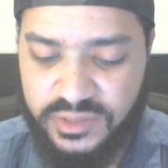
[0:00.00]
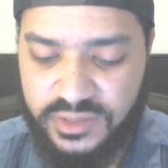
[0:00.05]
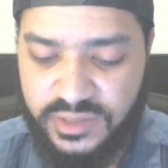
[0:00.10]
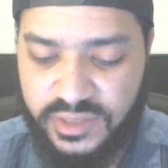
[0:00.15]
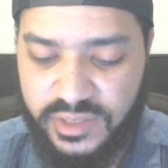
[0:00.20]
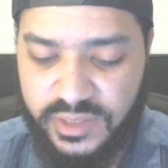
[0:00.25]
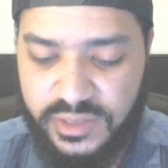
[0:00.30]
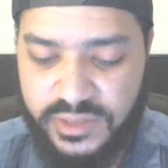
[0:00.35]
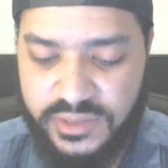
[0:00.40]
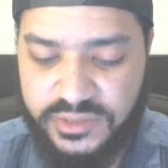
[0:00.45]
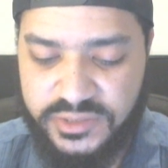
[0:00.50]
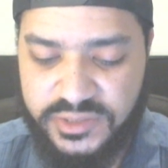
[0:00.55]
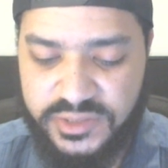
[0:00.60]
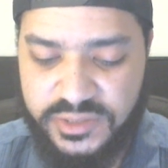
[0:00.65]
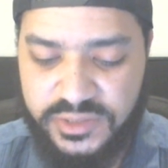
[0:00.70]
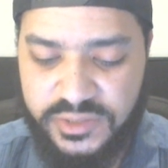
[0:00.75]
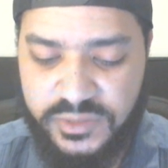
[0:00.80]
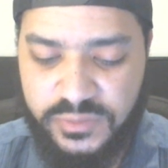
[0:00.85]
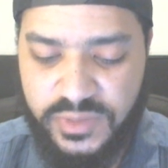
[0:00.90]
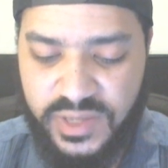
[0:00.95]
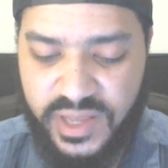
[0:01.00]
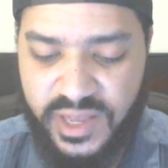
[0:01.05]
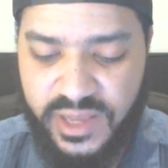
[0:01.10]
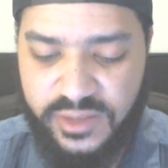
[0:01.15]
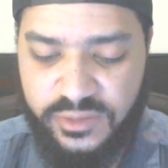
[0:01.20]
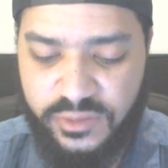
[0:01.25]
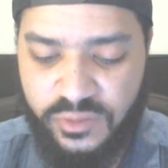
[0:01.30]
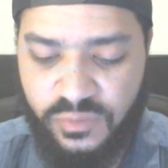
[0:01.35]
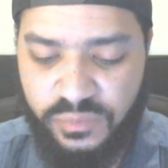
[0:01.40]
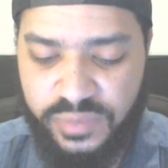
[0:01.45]
He continued, I
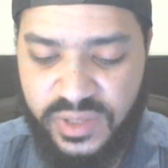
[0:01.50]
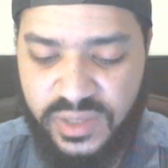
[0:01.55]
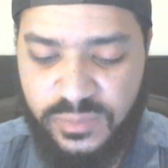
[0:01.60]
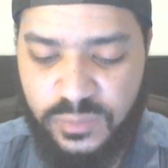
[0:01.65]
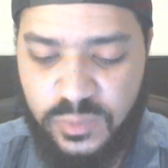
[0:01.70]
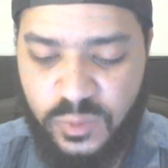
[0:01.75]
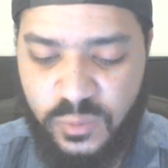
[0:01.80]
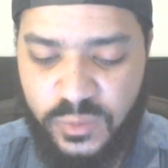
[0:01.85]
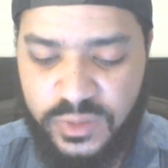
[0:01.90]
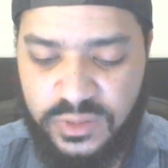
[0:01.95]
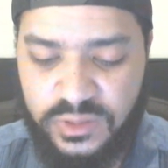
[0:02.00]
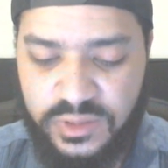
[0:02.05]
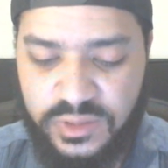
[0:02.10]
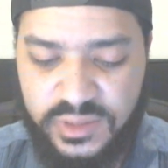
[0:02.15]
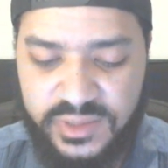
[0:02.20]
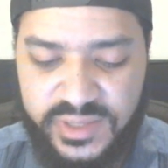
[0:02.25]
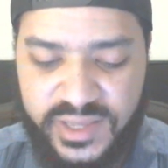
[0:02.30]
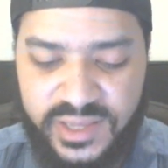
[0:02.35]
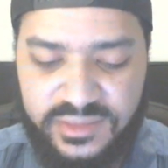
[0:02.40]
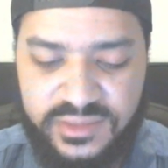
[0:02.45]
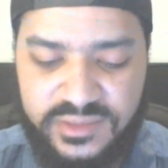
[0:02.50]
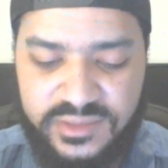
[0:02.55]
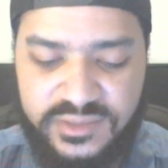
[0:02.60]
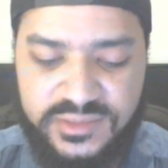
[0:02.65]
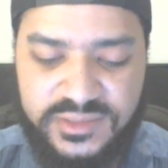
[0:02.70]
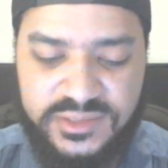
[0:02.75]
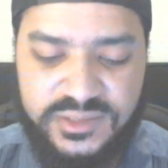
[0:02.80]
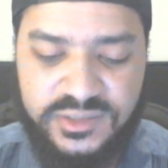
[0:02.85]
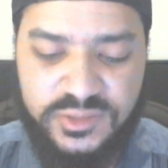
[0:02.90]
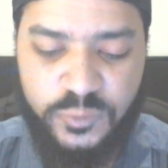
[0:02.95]
knew people would look at the
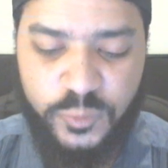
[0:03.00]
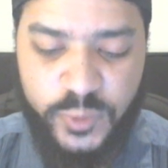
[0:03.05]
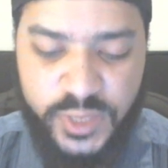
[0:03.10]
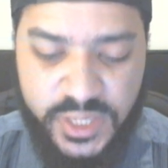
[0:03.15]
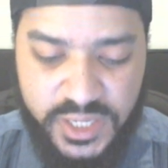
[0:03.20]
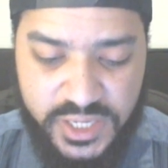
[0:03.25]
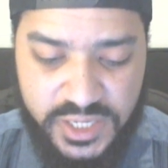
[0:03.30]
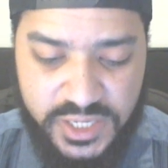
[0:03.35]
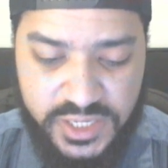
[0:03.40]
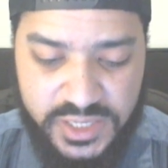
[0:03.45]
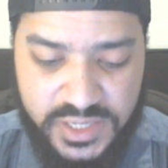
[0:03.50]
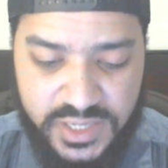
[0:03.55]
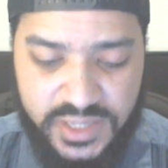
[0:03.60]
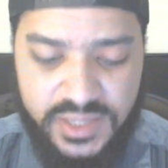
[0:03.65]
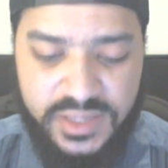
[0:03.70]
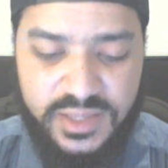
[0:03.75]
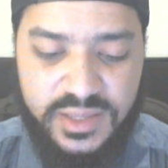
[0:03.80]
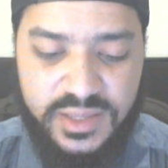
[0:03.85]
screen